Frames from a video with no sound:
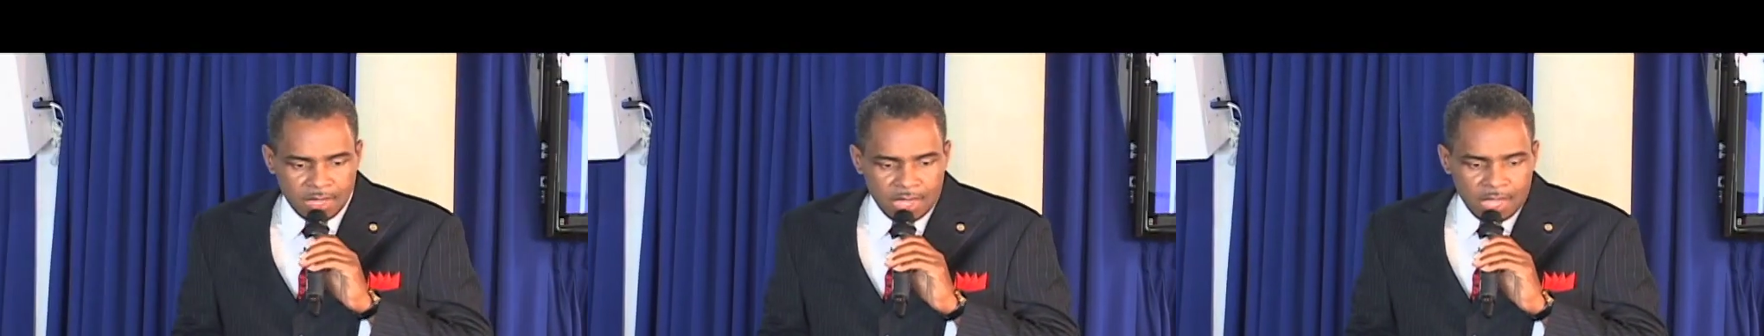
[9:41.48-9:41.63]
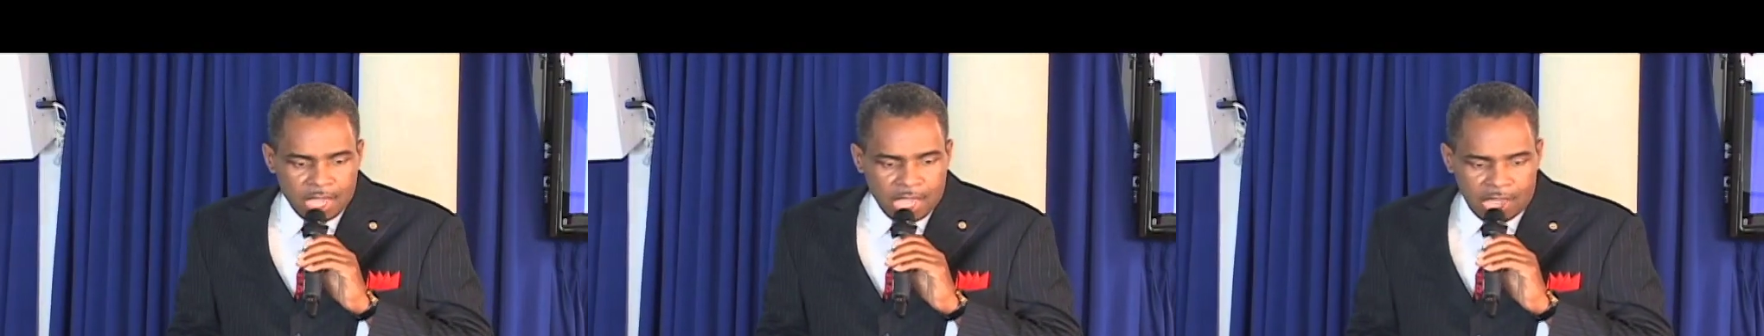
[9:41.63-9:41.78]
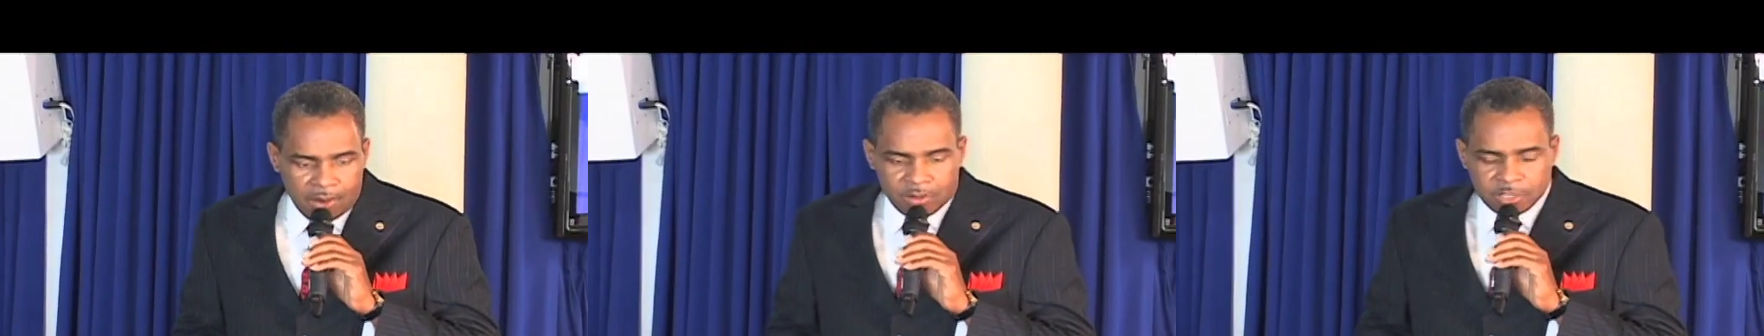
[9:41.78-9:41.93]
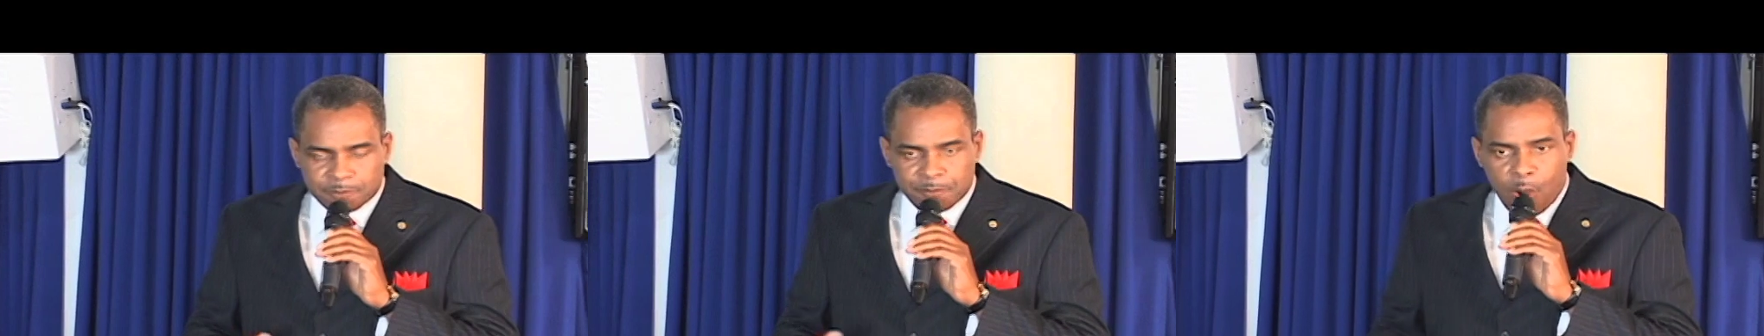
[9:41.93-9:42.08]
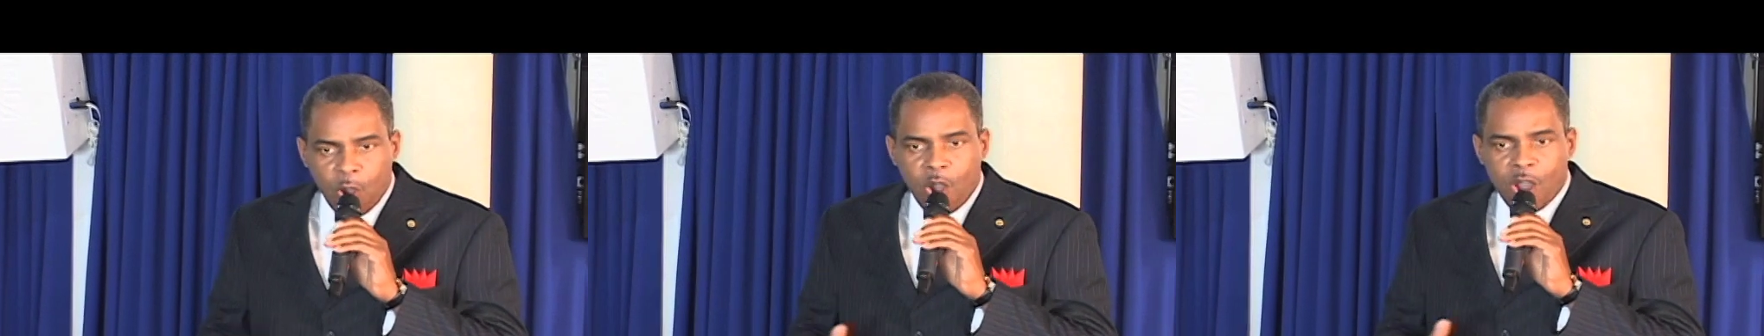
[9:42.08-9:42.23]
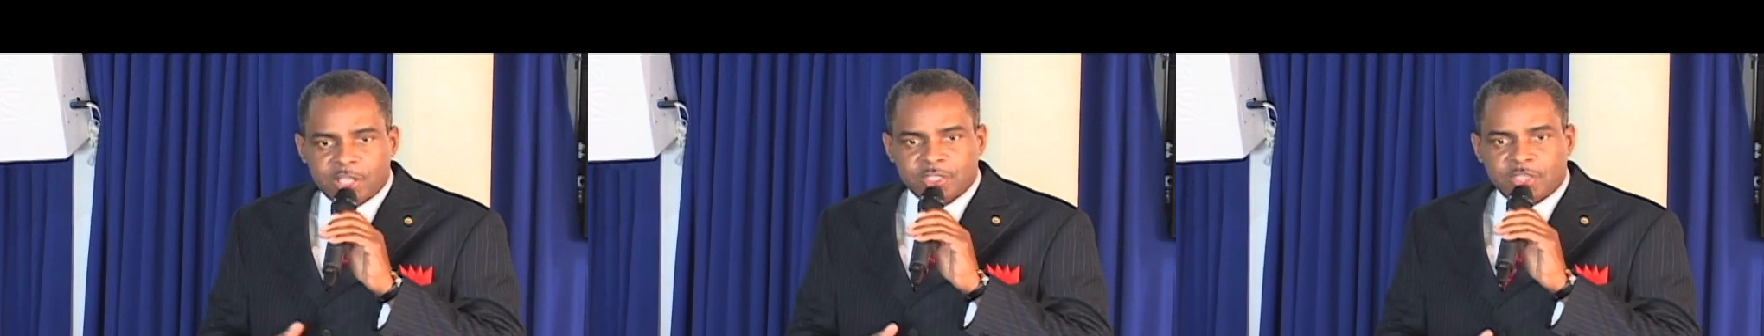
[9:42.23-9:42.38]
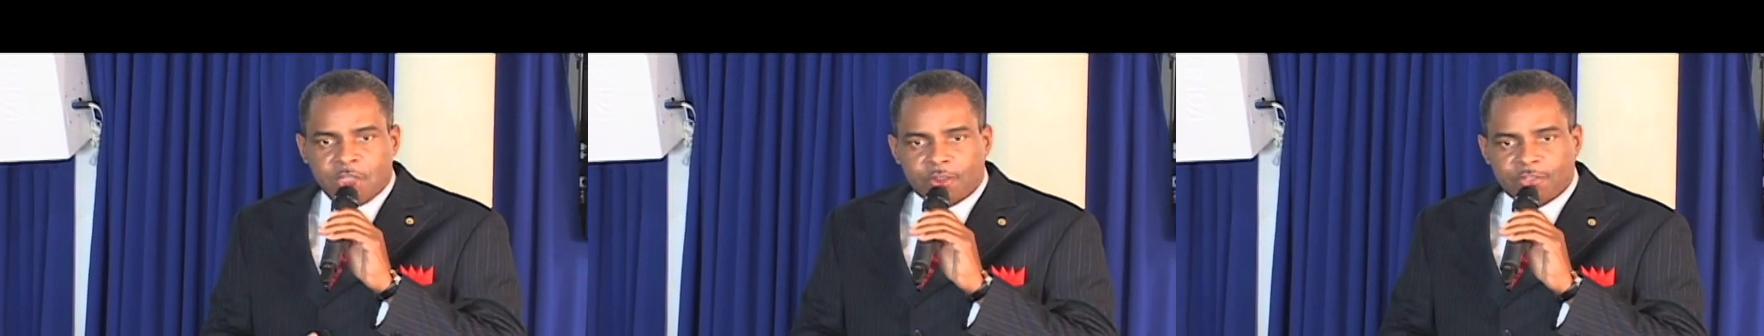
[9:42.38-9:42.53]
He was
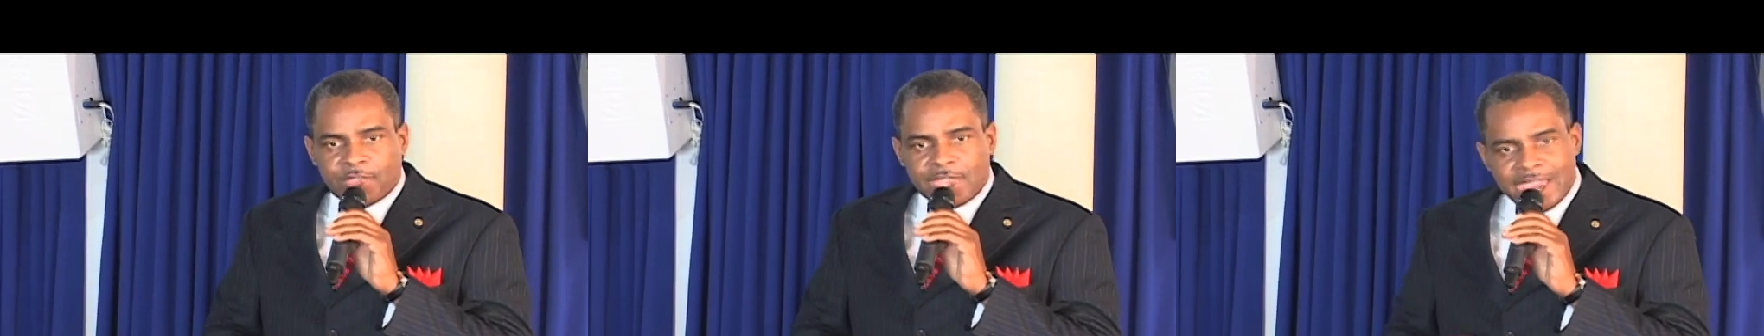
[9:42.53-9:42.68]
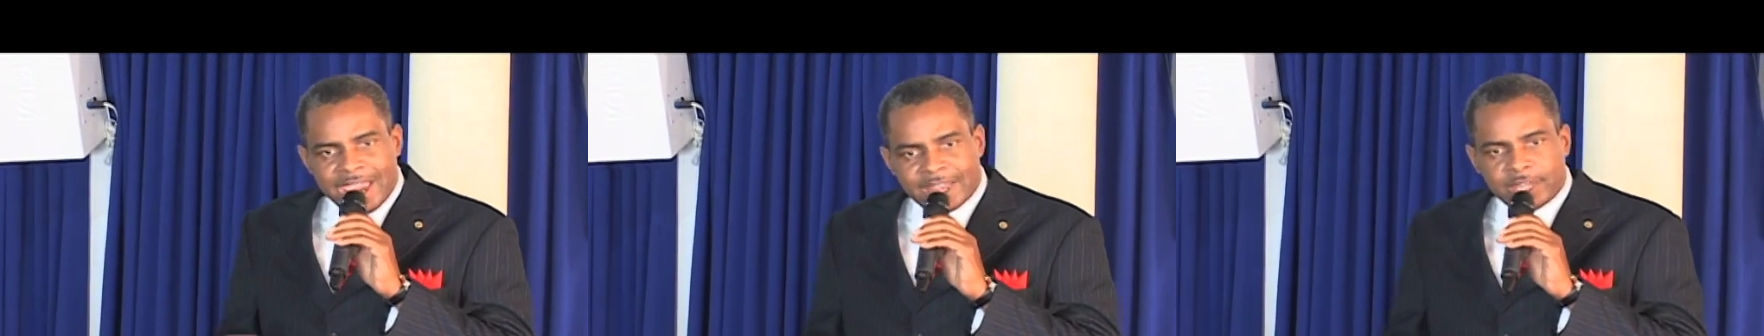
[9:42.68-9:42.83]
born so the